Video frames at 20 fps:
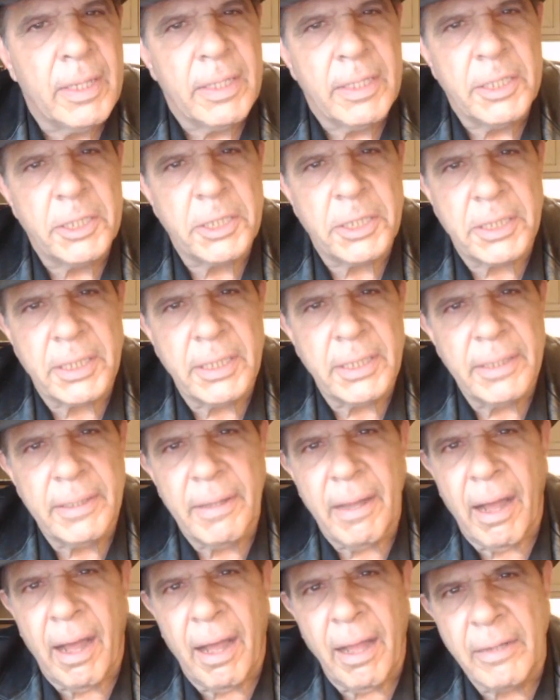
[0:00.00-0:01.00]
You see,
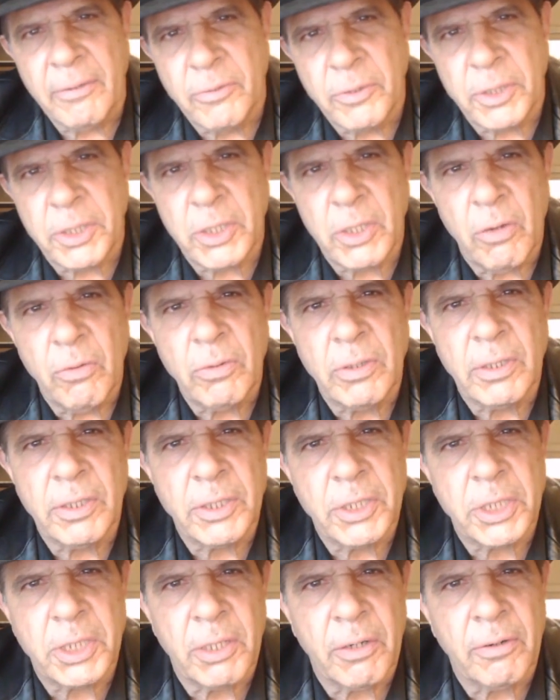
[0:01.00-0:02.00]
I was so
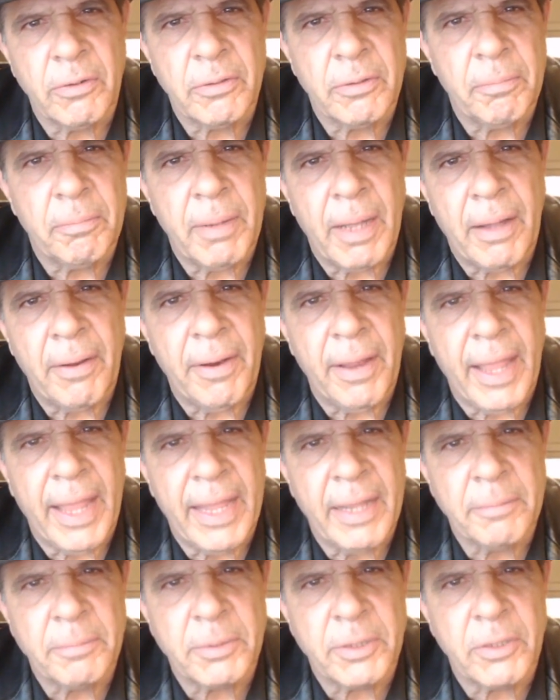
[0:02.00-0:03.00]
concerned about
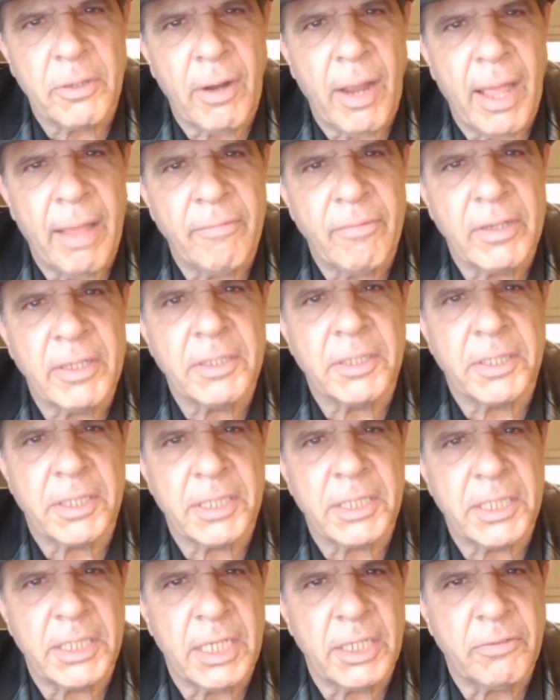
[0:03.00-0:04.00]
Hamster having a
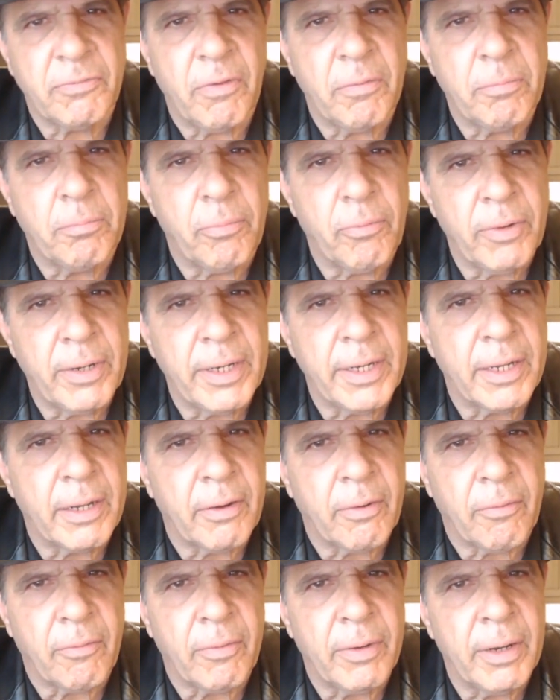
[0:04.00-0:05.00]
successful breeding
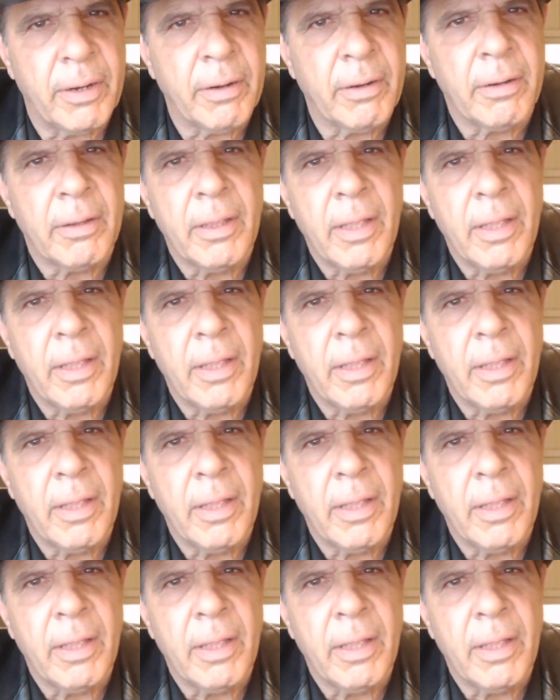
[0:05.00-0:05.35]
career